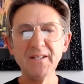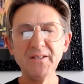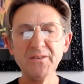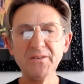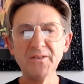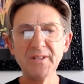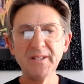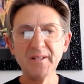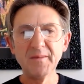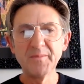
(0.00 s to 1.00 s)
your
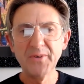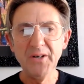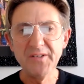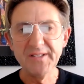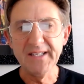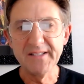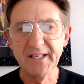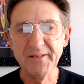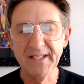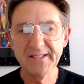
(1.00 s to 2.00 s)
proceeds
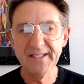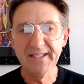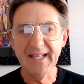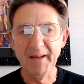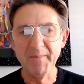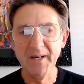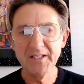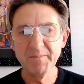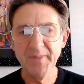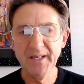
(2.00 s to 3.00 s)
don't exceed that
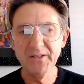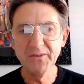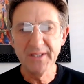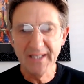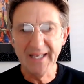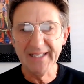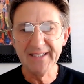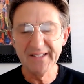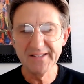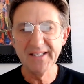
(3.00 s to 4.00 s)
much, but your gain
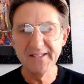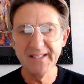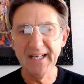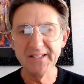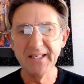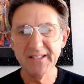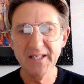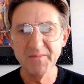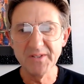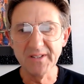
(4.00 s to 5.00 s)
exceeds the annual
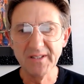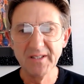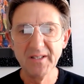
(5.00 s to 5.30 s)
exemption?